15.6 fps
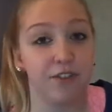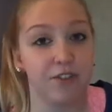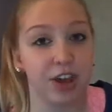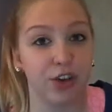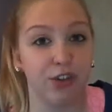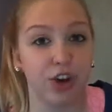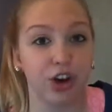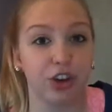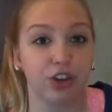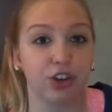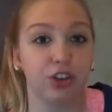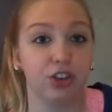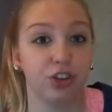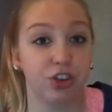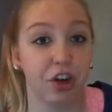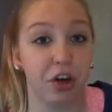favorite
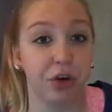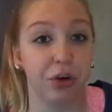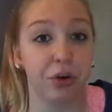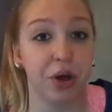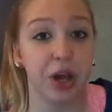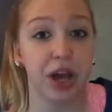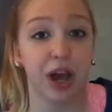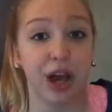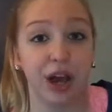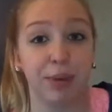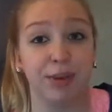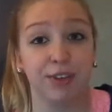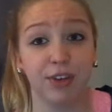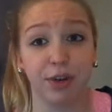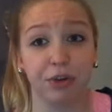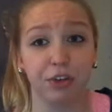show.
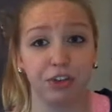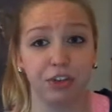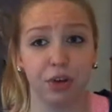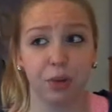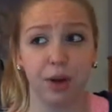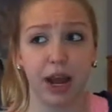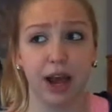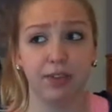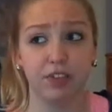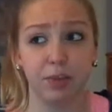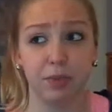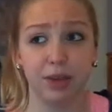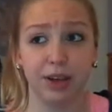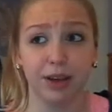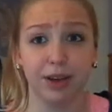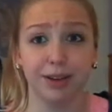My favorite show would have to
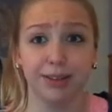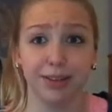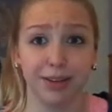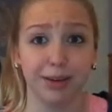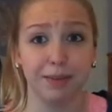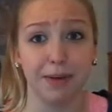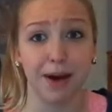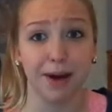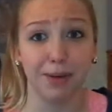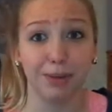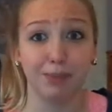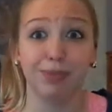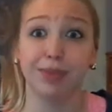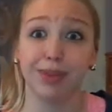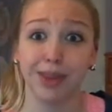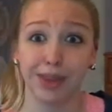be Teen Mom.
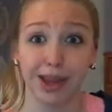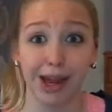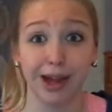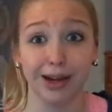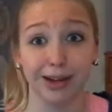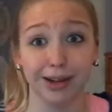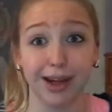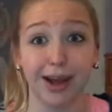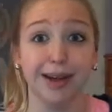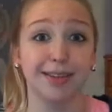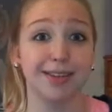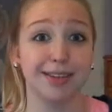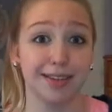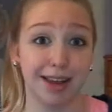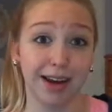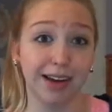Yeah, I've
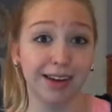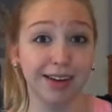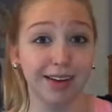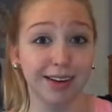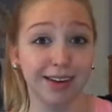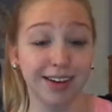said it.